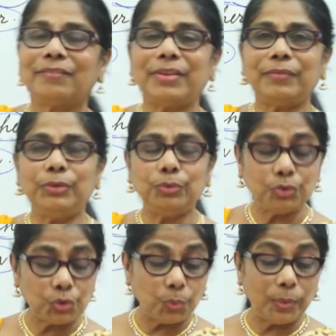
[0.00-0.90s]
We have
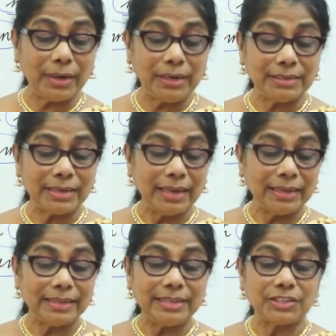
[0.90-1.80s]
used words
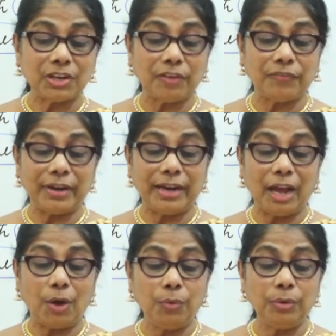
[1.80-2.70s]
instead of a
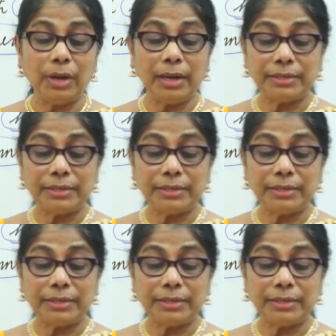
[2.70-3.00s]
noun.